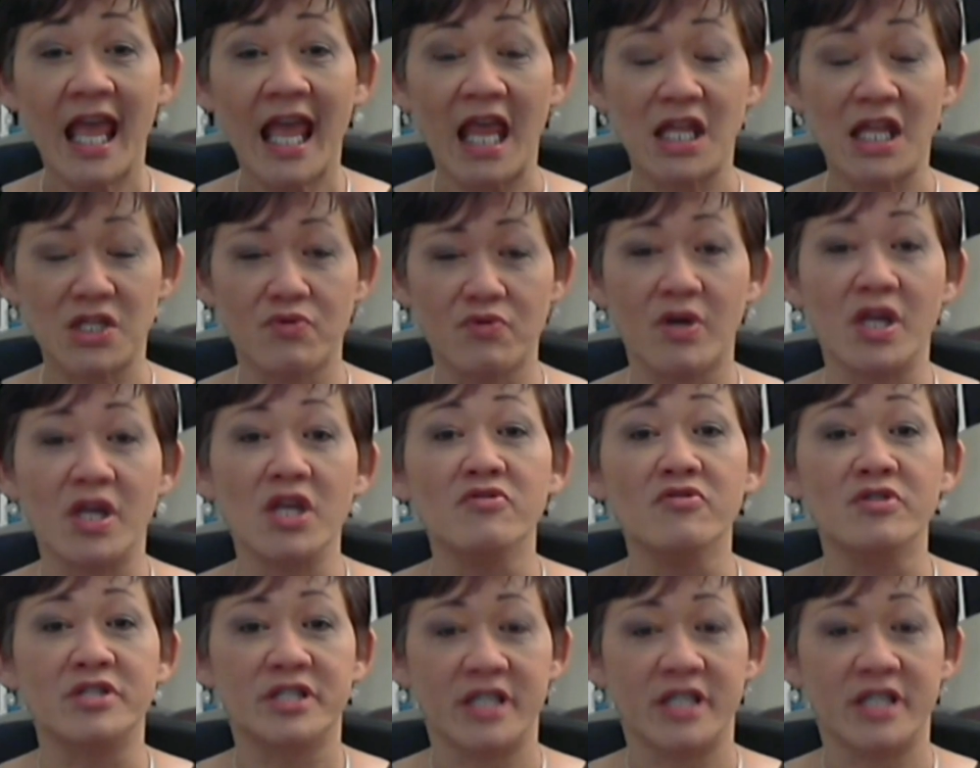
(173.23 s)
It's where
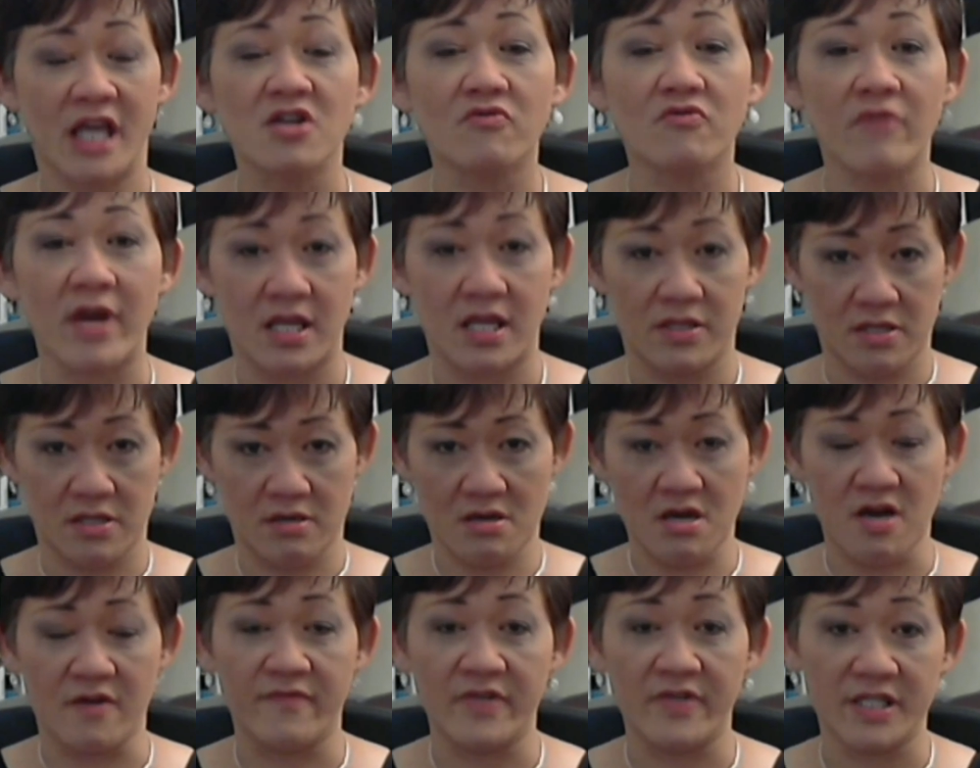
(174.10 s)
you generate the
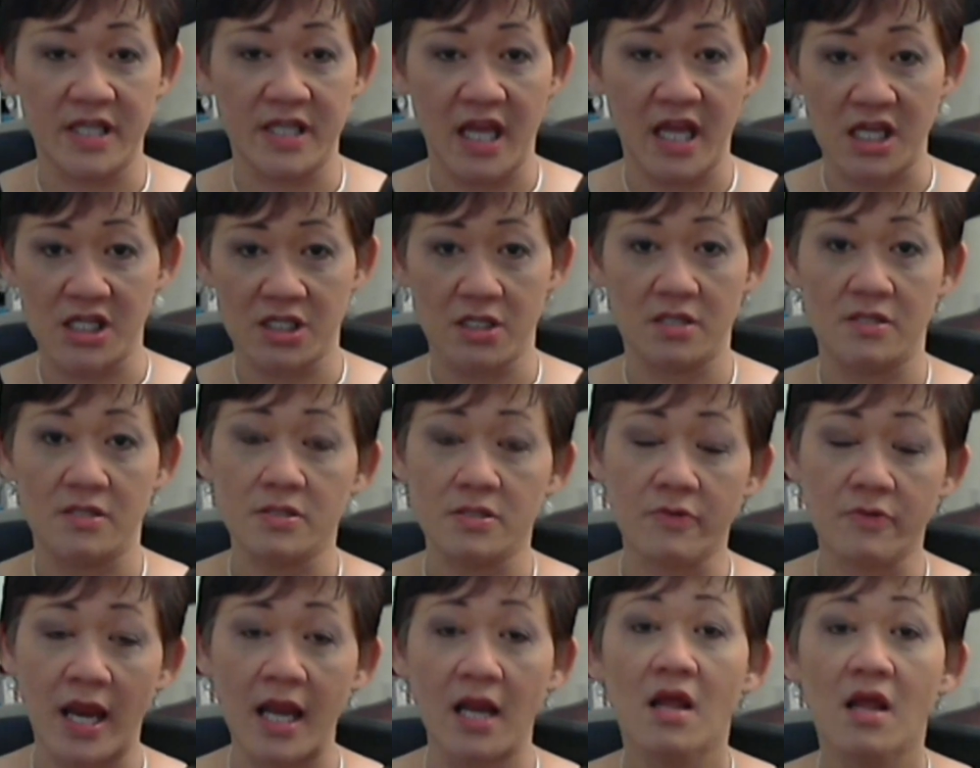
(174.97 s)
conversations,
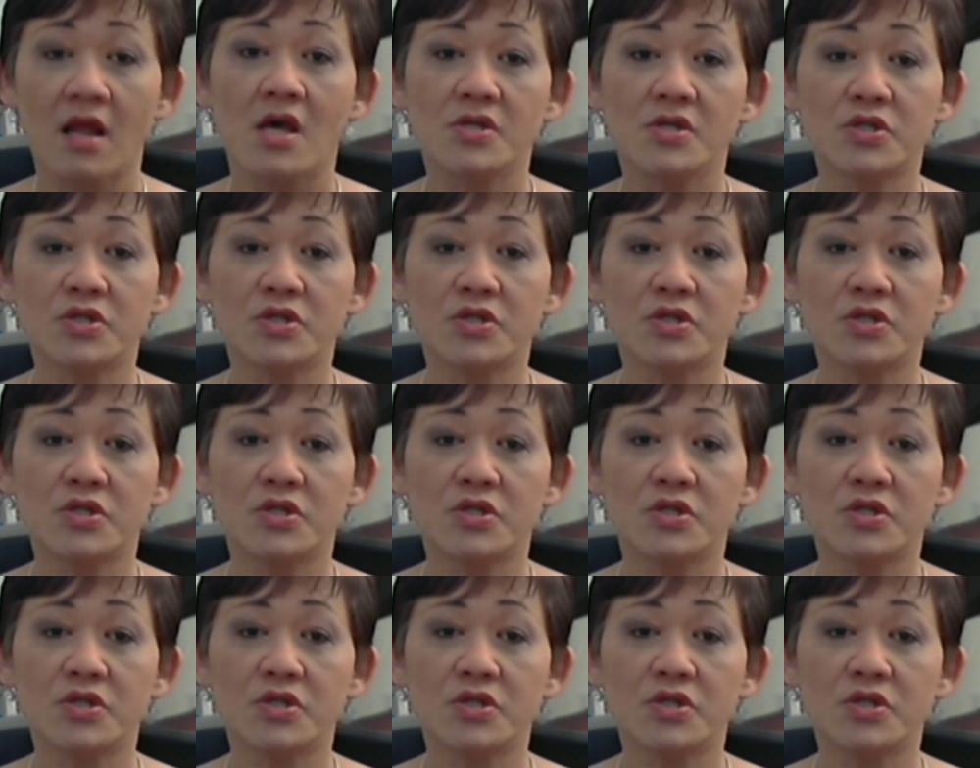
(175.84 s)
right?